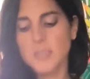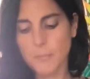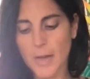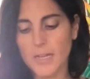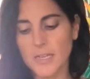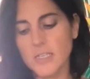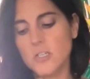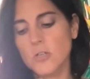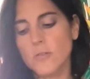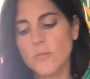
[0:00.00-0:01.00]
and back
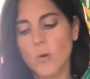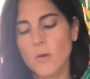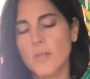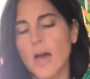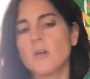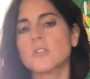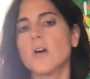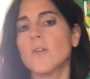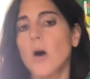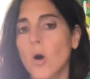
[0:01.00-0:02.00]
into your fourth house
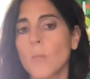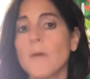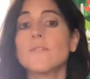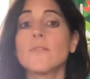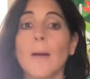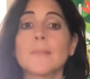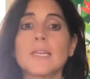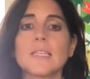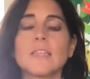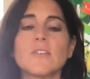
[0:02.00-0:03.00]
of home,
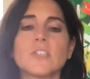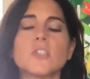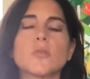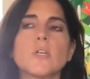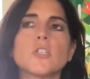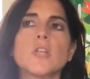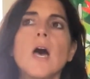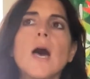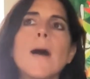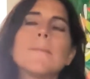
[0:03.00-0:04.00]
family, living situation.
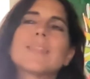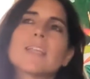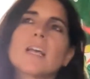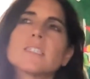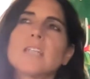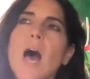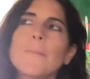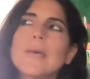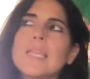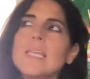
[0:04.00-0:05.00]
But that doesn't
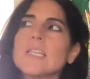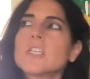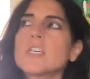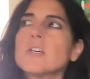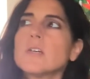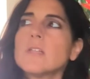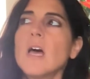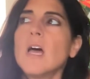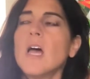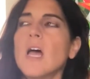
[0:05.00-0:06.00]
happen until
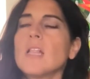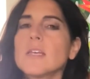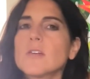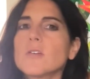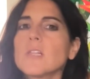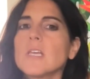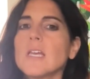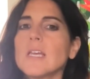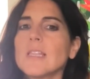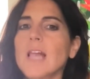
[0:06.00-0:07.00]

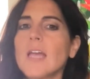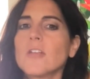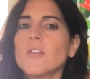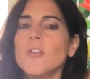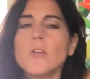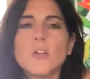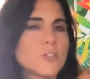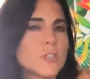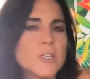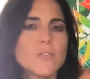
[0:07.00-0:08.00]
literally like New
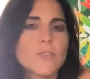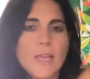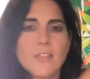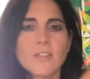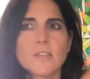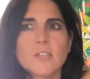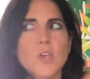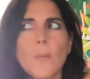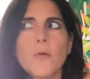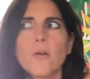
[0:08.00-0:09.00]
Year's Eve, like
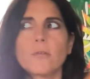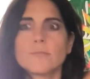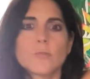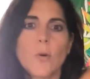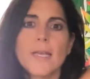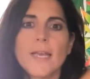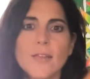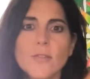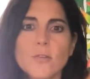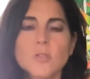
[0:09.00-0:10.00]
December
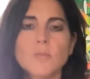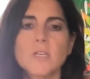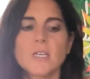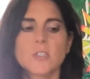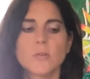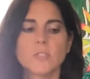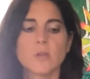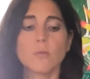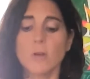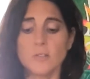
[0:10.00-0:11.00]
28th or something. So it's
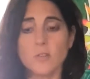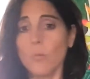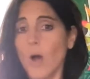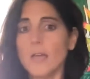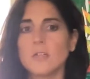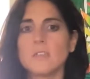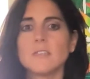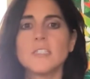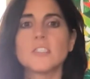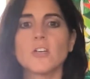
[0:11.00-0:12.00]
it's a while
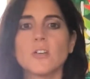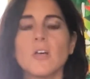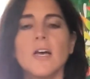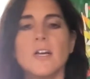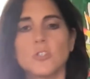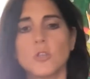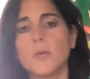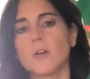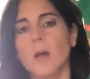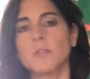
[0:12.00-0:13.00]
until
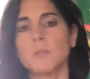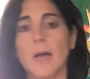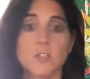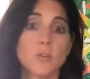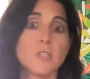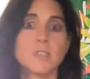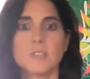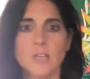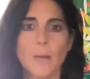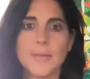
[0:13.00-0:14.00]
Jupiter comes back to
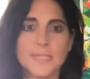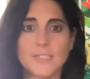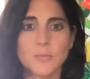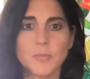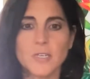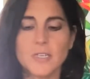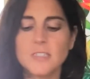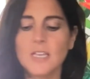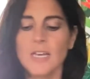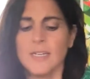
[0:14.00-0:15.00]
his amazing
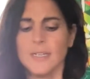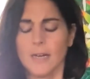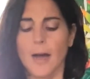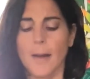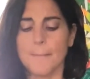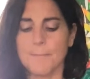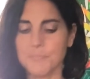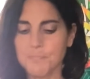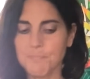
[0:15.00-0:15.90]
place. Um,